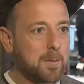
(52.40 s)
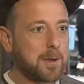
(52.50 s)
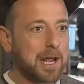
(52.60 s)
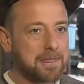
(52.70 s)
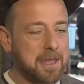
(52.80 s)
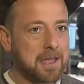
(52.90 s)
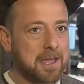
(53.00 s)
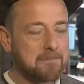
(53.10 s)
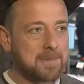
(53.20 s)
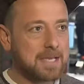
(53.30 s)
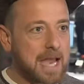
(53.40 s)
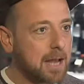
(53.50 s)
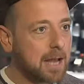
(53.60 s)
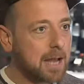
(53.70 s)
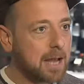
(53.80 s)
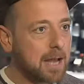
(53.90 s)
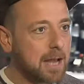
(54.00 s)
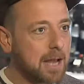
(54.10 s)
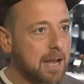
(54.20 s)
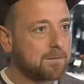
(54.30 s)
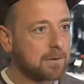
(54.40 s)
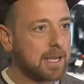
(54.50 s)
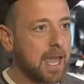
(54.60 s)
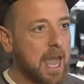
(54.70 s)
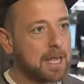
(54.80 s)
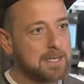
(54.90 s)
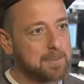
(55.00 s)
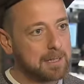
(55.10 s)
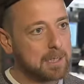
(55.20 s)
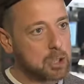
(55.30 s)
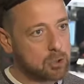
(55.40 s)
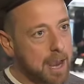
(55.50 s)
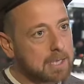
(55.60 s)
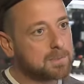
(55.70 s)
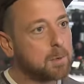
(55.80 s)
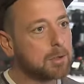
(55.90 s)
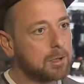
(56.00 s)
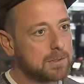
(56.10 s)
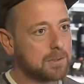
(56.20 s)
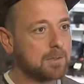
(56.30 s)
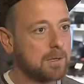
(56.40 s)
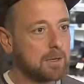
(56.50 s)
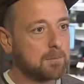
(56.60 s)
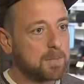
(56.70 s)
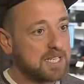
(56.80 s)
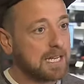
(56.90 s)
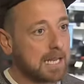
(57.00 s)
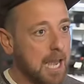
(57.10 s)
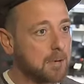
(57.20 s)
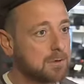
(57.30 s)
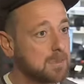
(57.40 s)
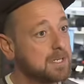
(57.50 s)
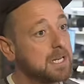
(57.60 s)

Yep. But I think coffee mindfully has the ability to transport you to particular countries and